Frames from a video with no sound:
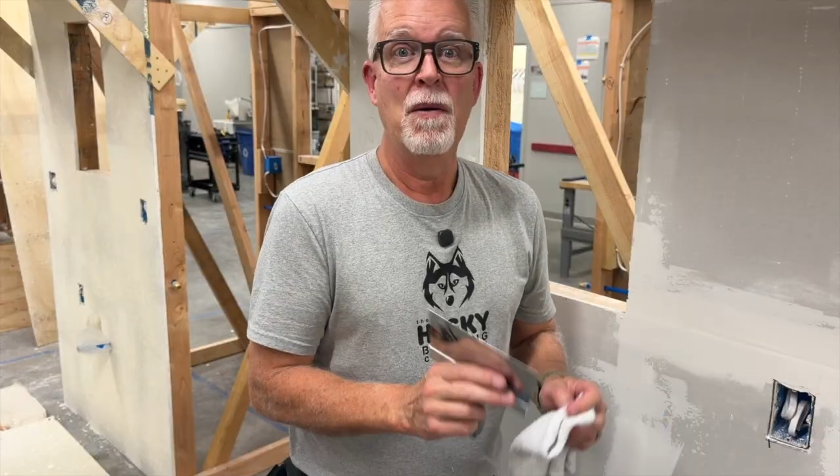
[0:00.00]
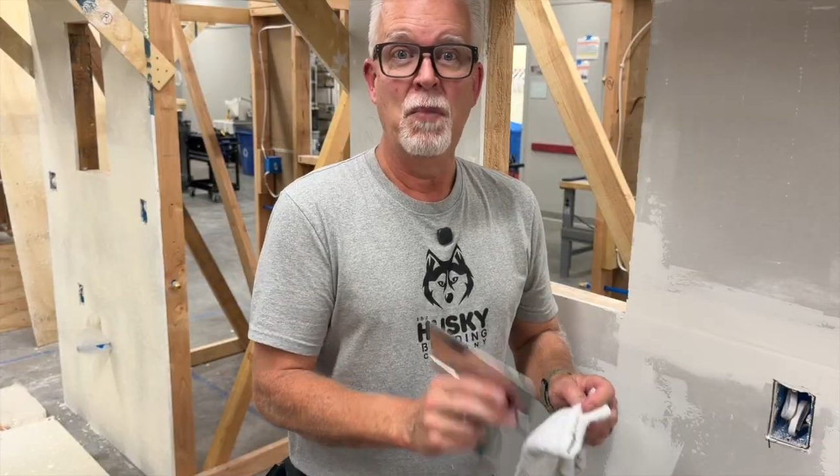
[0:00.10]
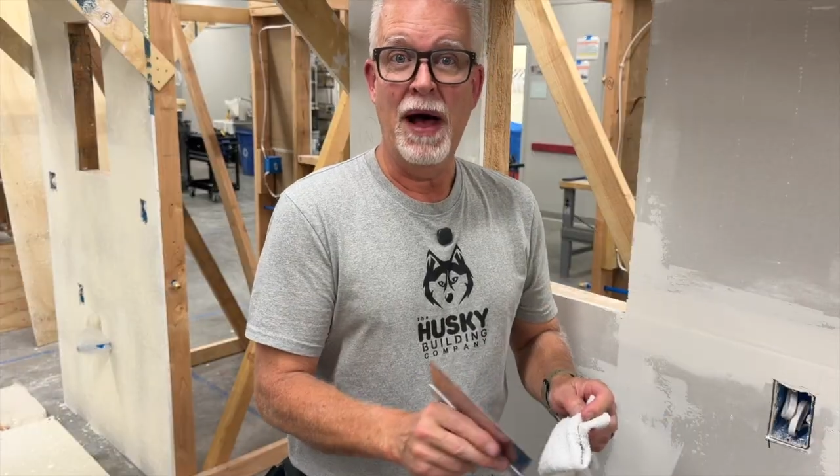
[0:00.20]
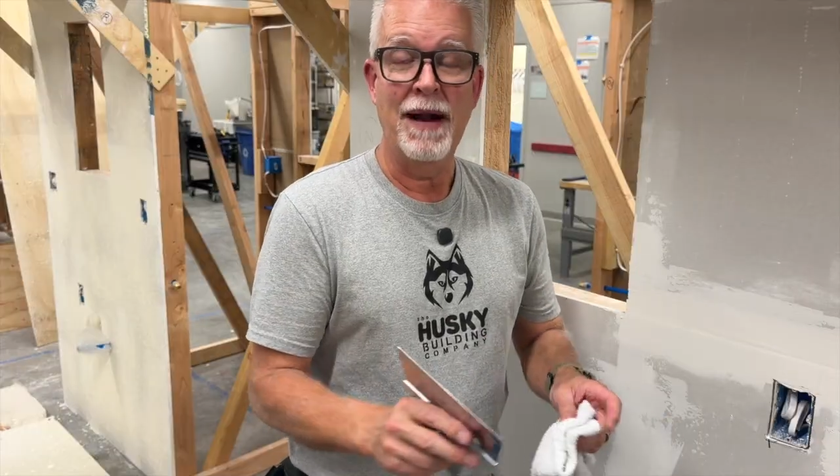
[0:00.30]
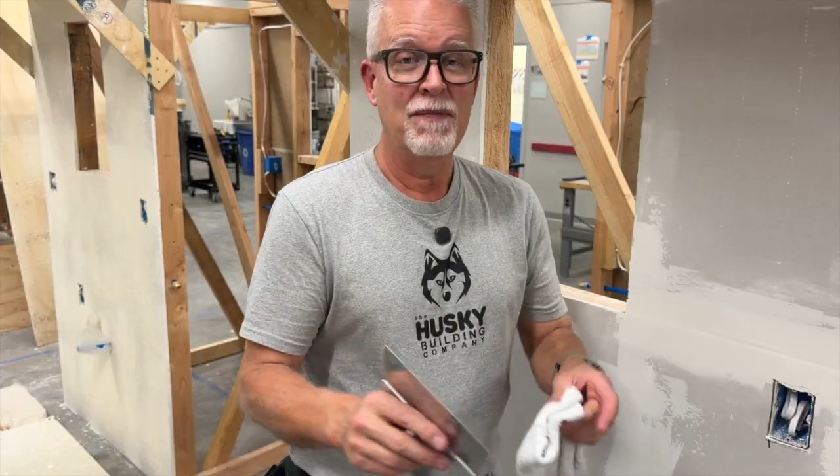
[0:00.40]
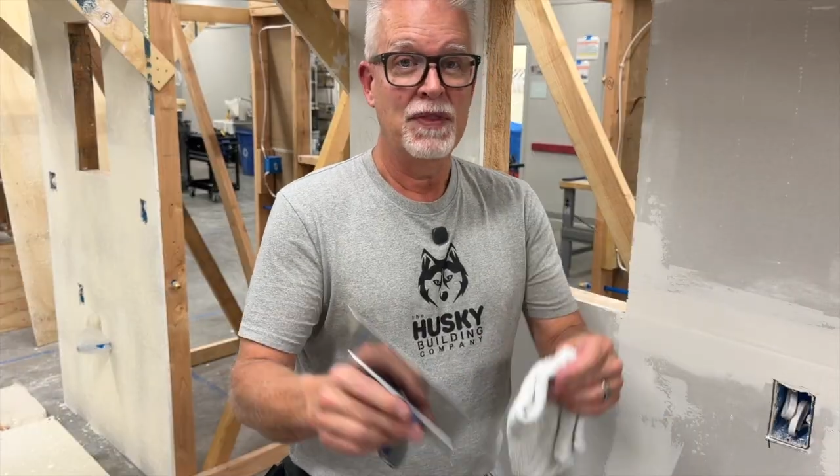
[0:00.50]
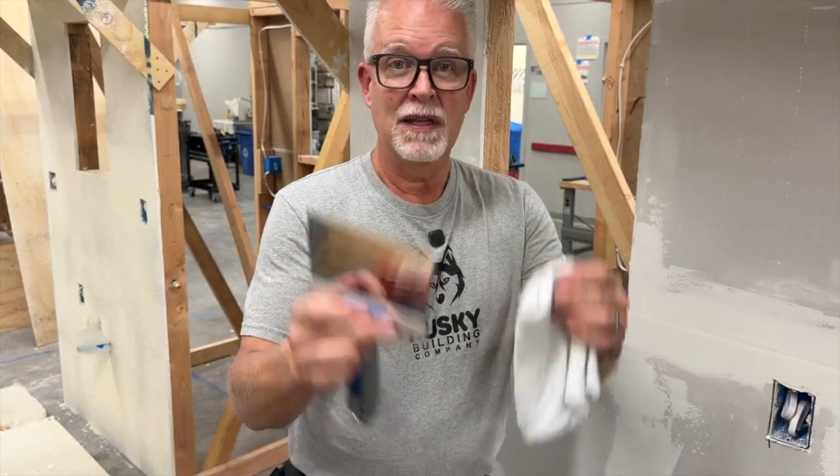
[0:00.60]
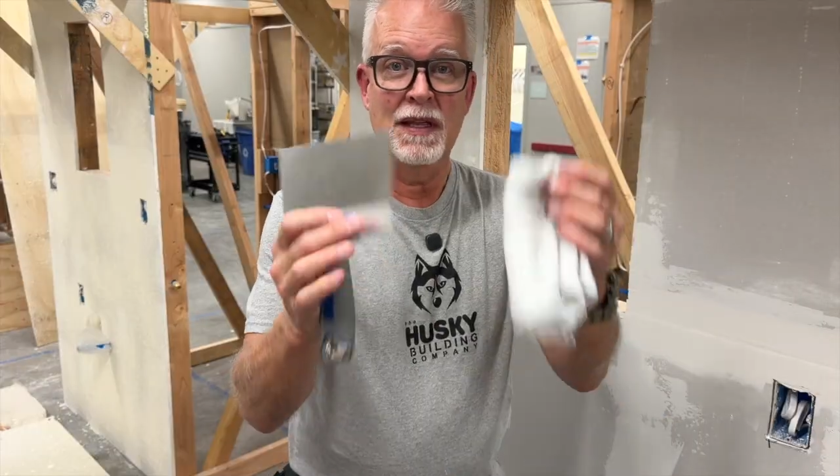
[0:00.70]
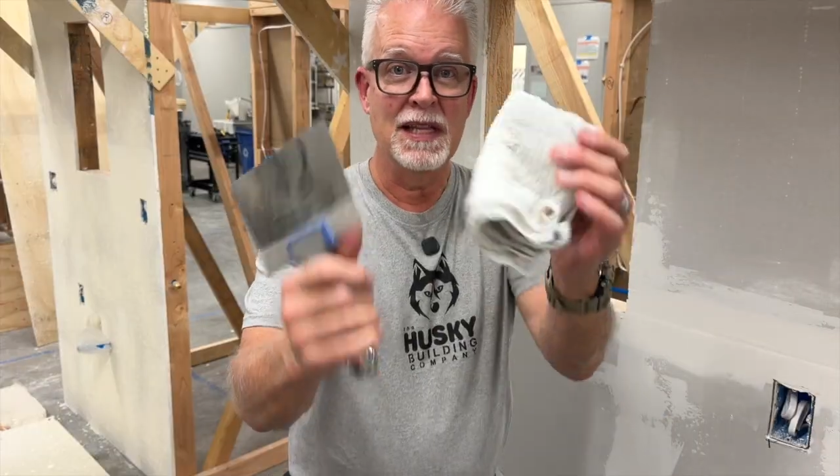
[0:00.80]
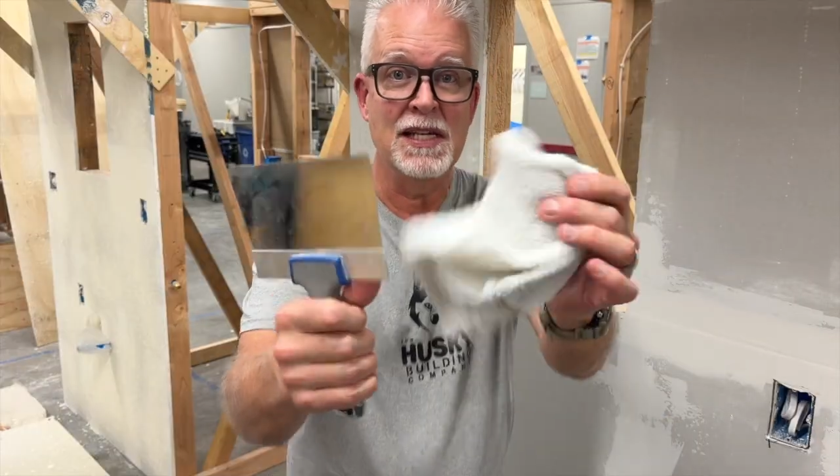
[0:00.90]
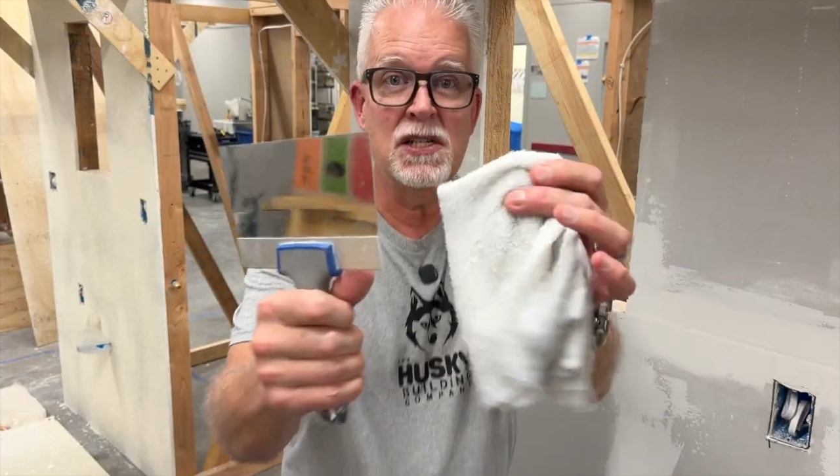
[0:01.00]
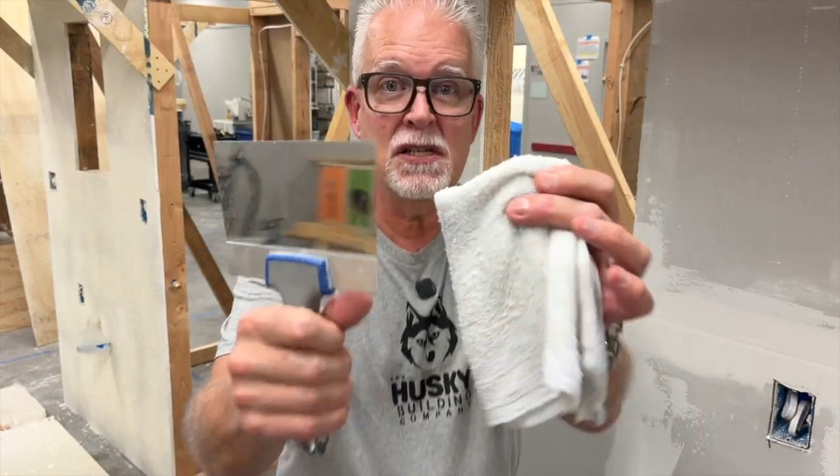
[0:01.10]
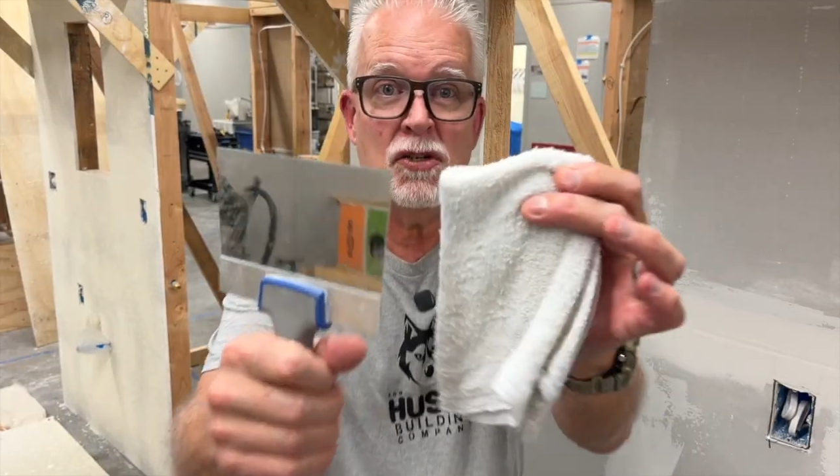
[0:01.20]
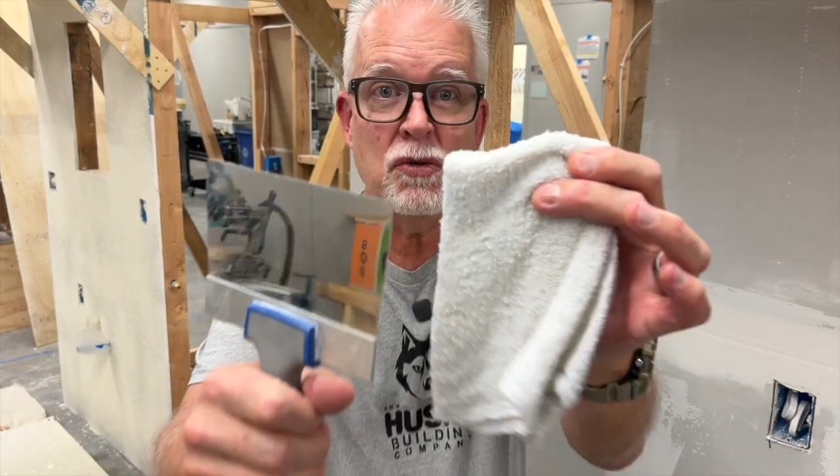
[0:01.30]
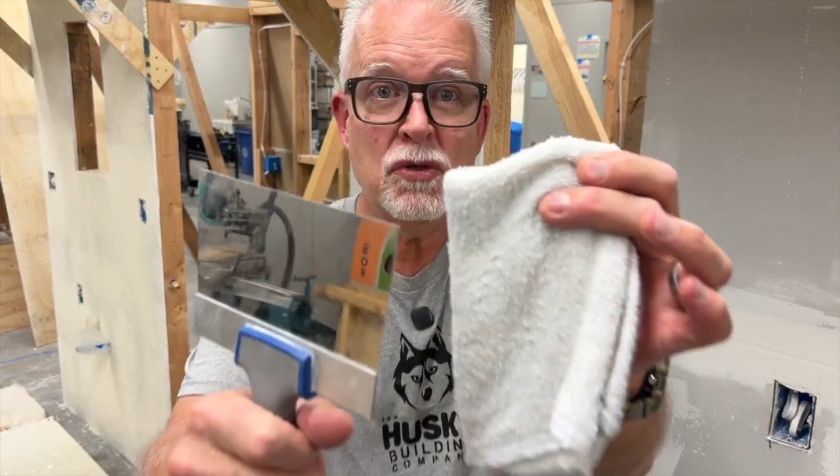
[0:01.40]
but these are the
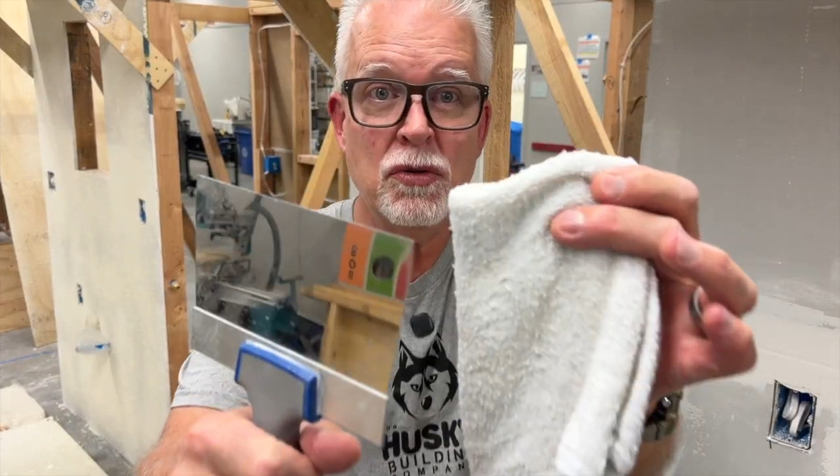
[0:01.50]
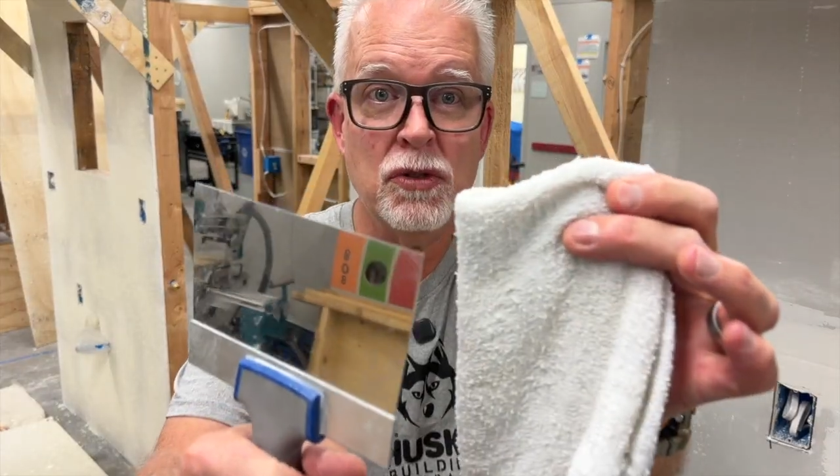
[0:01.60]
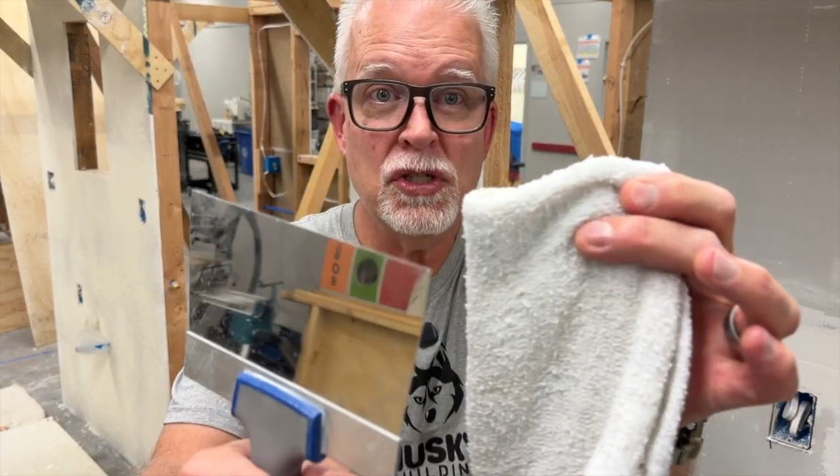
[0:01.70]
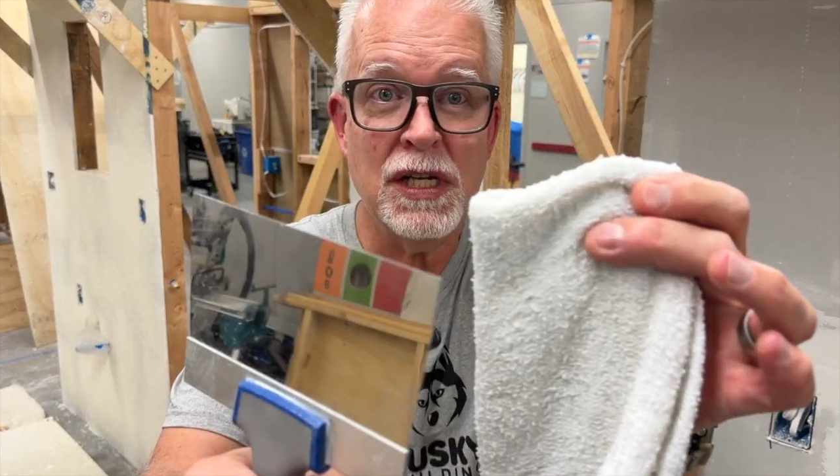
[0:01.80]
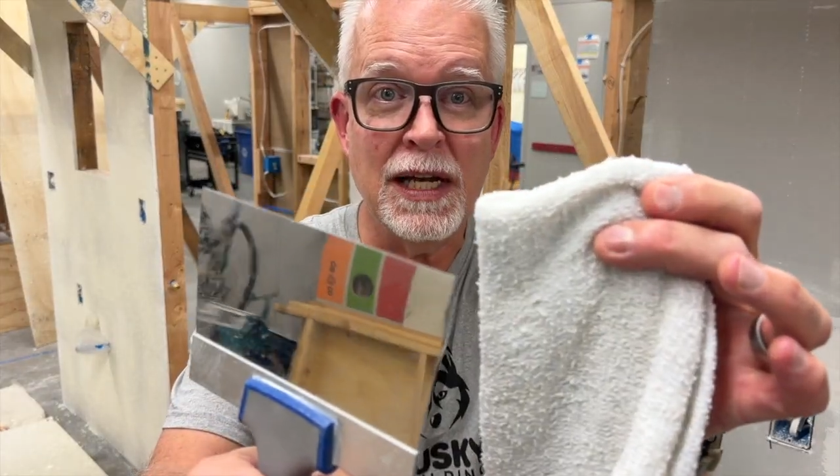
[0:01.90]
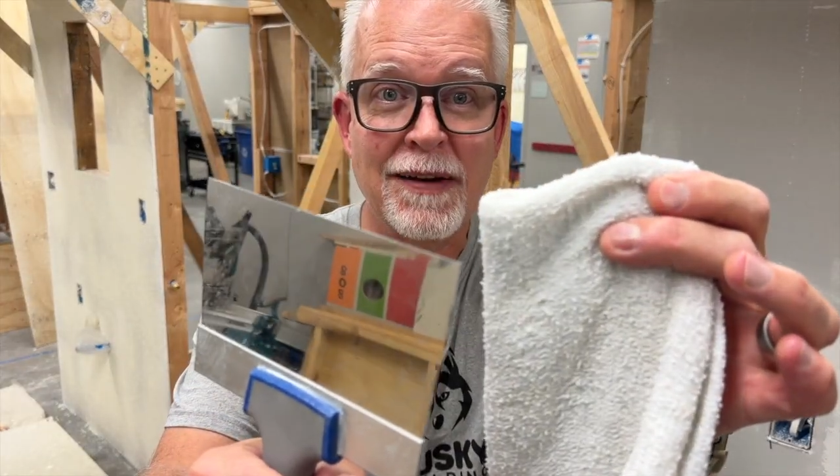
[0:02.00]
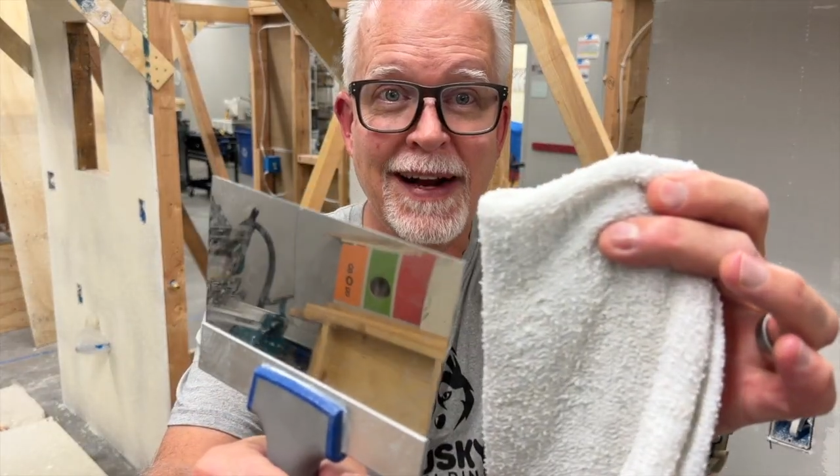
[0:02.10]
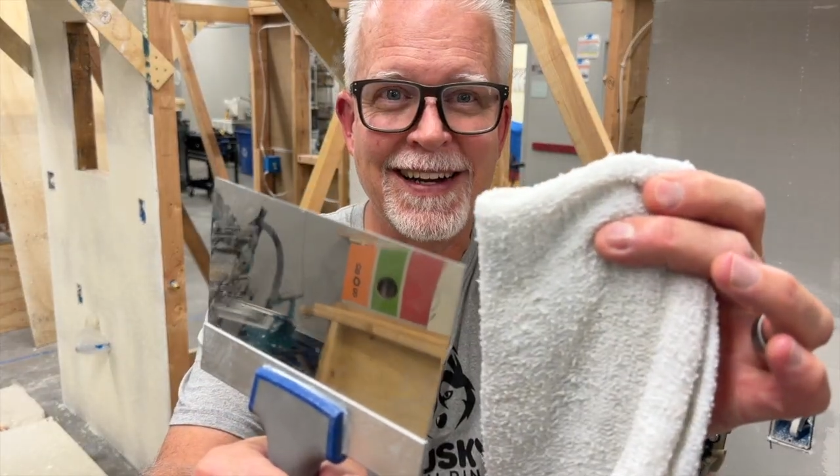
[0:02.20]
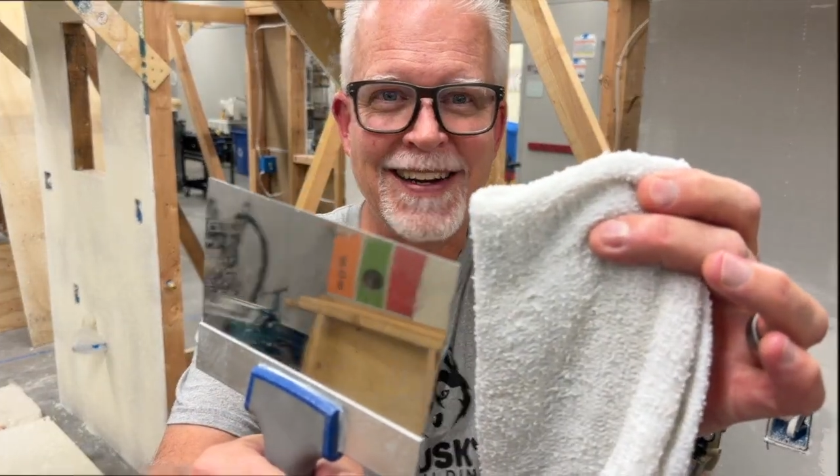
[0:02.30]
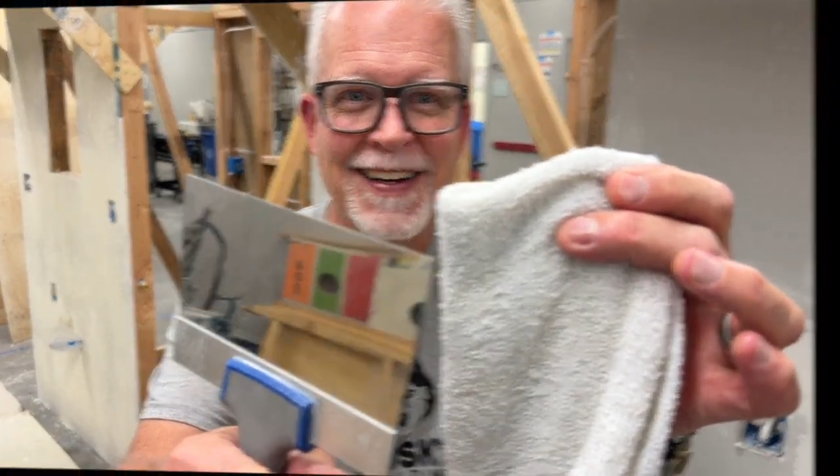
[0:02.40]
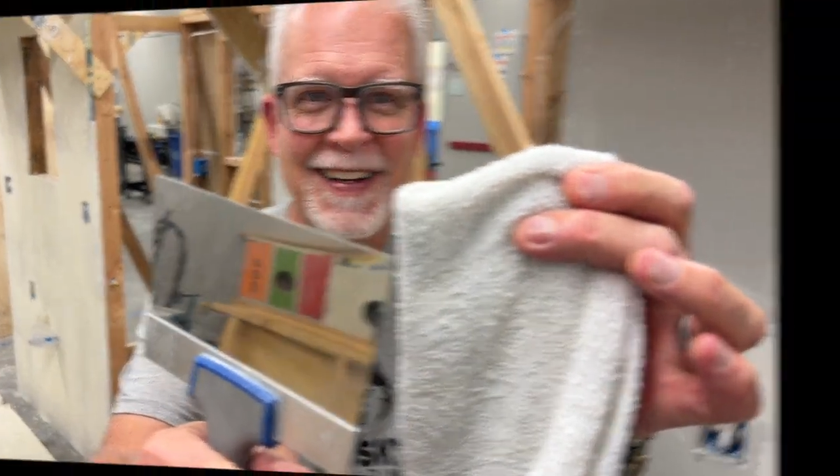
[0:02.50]
two tools you need right here.